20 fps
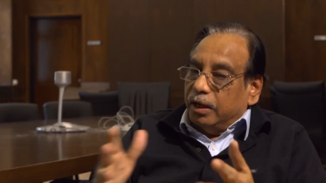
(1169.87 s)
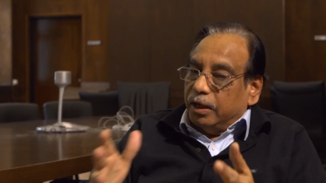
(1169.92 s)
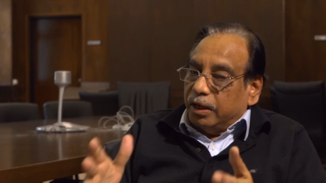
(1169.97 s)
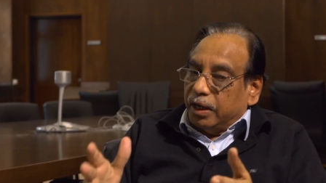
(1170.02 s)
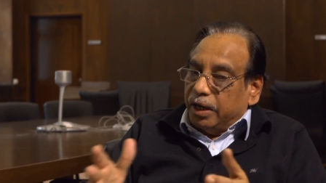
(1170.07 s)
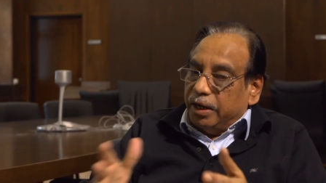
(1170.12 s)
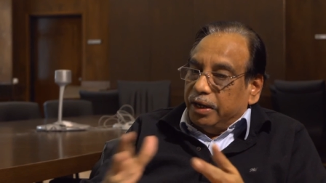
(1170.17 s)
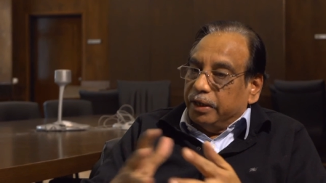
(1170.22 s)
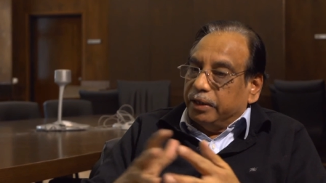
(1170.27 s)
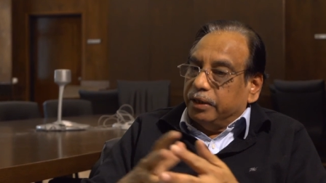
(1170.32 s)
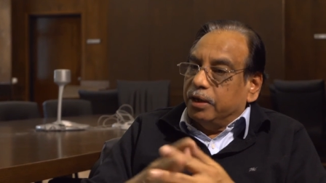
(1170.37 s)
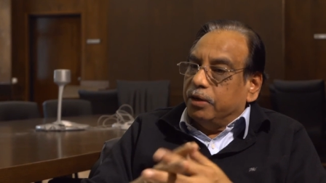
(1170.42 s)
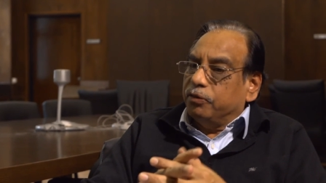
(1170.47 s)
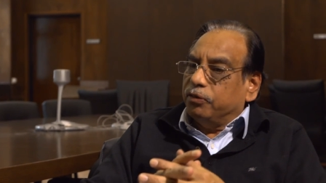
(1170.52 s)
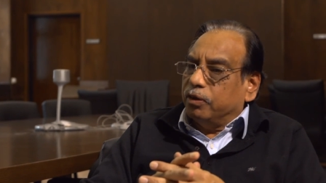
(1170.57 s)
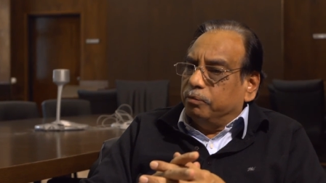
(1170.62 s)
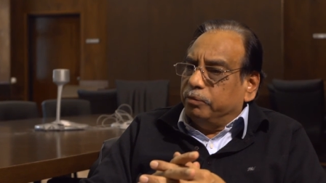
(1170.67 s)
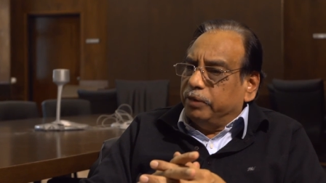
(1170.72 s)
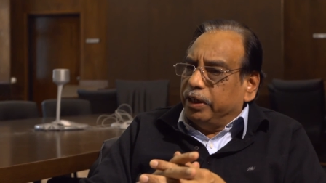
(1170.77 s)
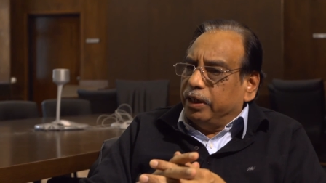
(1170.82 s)
conducted
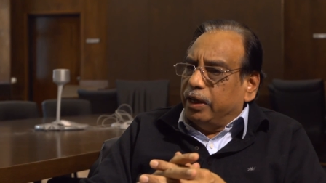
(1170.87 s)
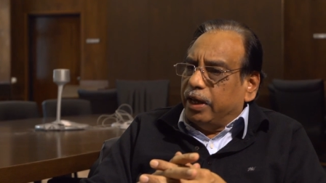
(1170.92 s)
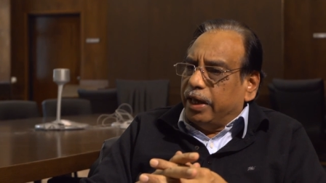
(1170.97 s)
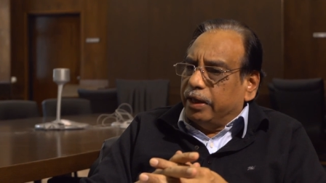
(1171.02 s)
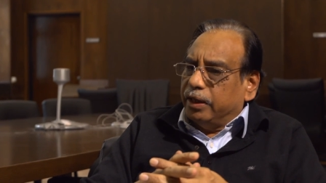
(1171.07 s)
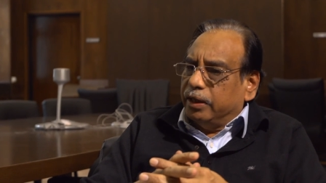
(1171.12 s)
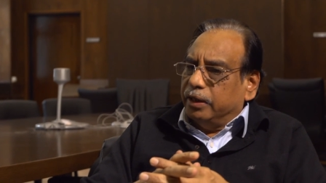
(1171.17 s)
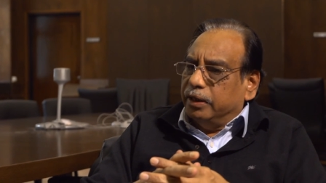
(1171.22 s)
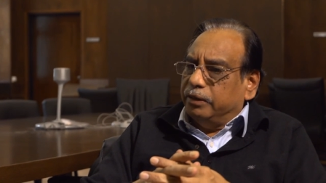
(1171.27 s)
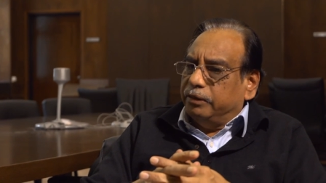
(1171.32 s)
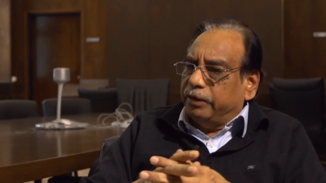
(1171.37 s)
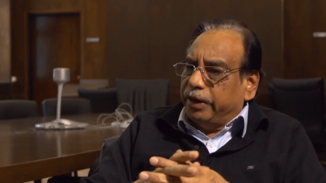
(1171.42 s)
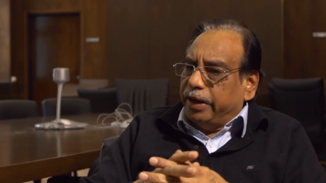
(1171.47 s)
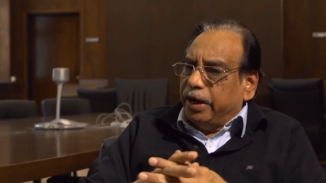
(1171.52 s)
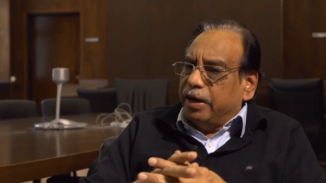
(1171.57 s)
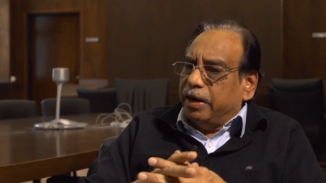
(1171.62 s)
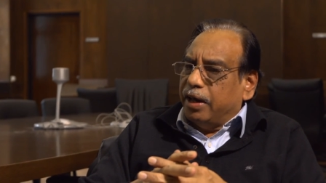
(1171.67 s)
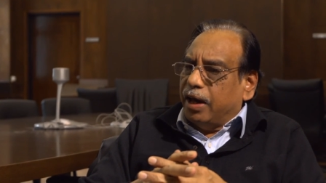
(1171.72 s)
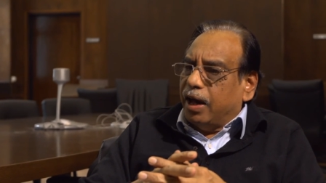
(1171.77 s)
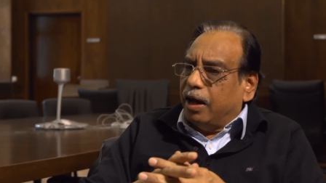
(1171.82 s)
something like
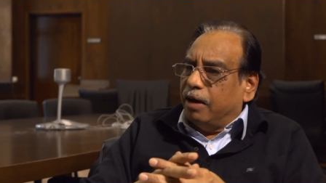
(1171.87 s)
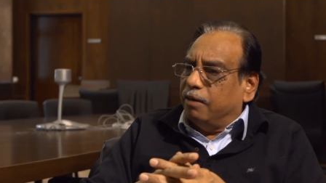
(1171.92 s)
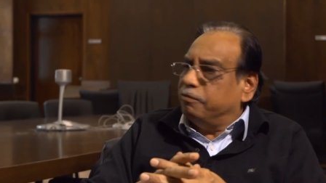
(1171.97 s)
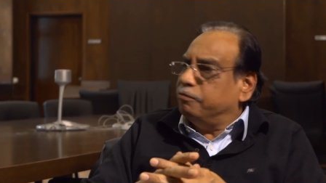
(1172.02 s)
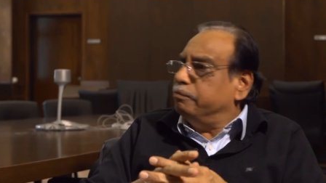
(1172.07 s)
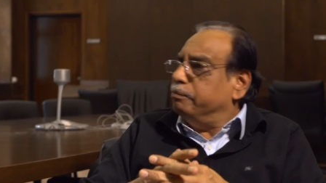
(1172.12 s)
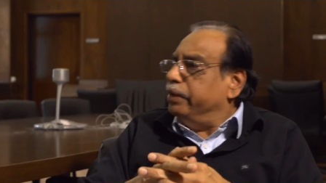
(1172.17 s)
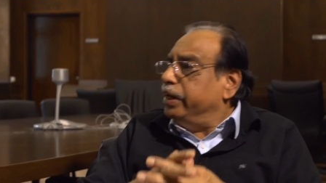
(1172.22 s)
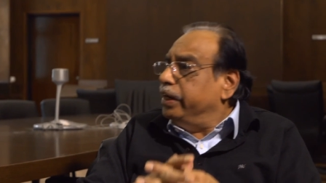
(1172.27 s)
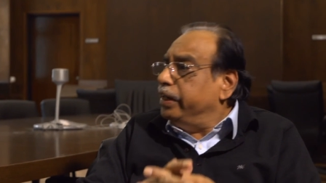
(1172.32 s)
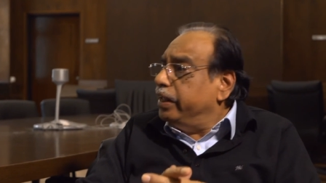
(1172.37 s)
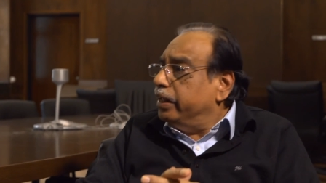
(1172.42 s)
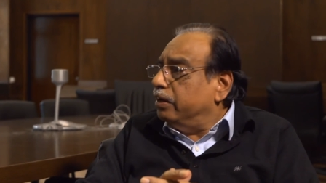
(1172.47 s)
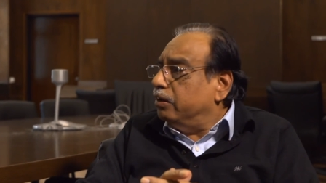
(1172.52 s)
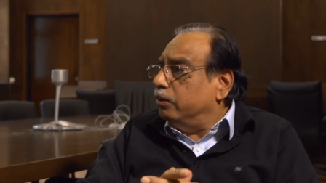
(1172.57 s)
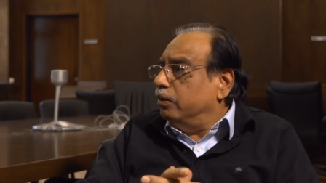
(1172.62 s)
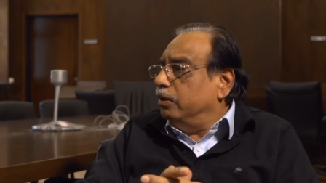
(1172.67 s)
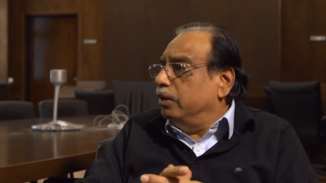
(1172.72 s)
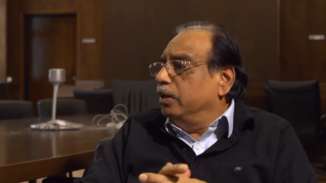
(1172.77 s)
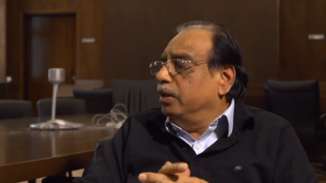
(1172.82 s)
3.5
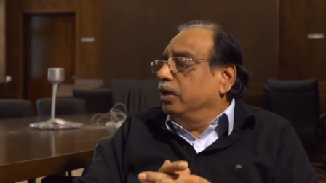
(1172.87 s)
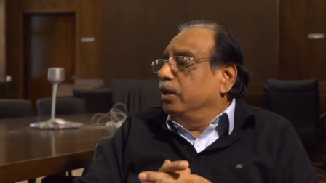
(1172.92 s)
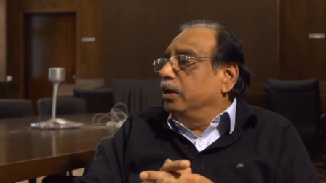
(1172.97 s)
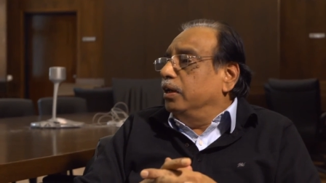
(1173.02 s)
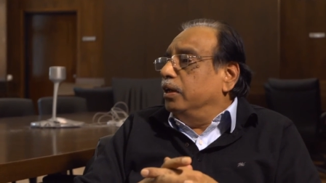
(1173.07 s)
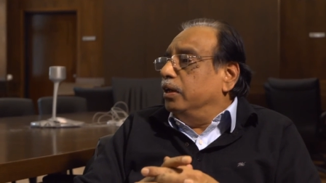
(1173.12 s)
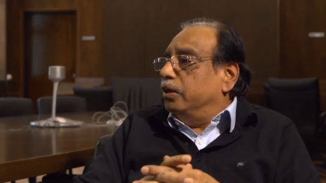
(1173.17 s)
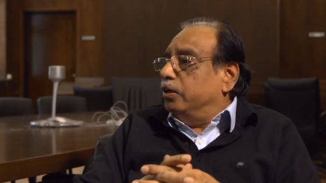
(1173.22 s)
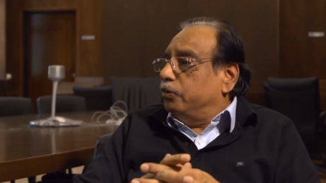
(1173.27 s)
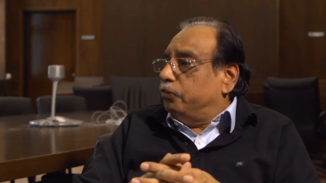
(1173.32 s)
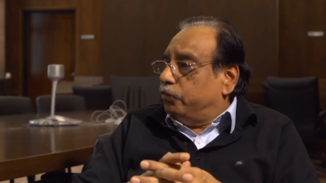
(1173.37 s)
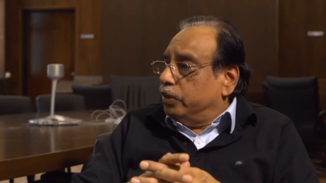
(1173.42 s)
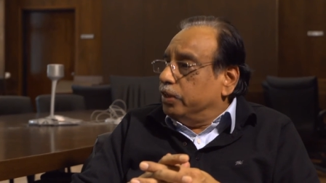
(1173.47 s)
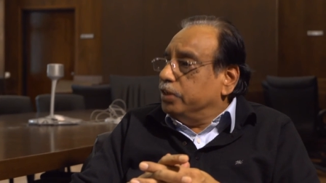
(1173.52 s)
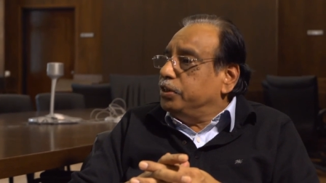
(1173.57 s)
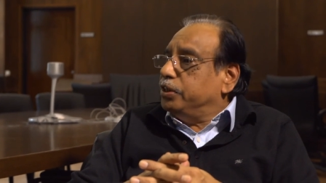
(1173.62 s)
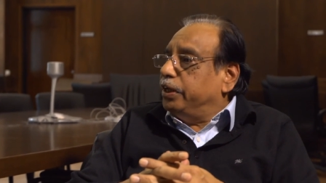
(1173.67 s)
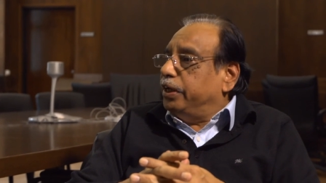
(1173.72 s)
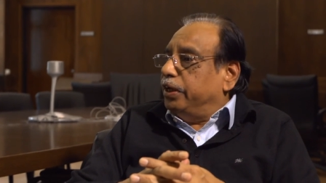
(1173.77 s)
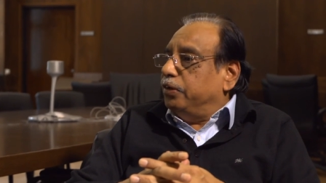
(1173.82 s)
million
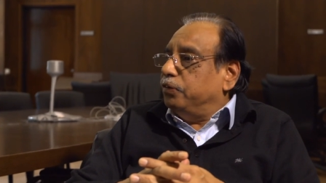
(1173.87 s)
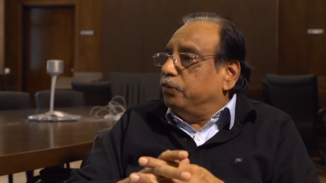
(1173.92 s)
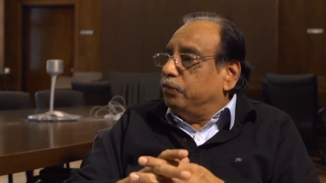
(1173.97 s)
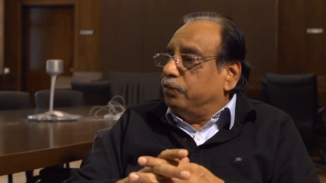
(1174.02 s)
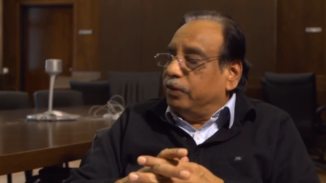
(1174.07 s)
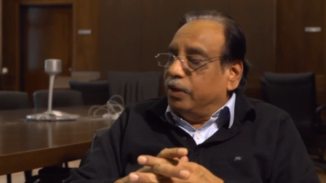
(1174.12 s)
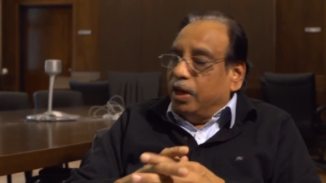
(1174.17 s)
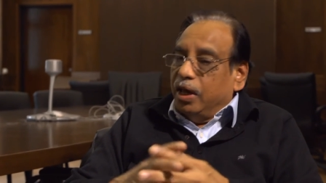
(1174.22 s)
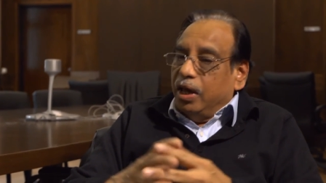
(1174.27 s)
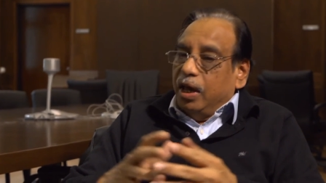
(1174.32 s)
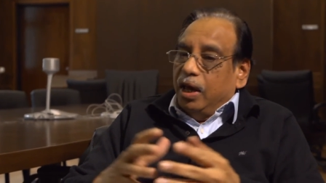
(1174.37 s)
surgeries.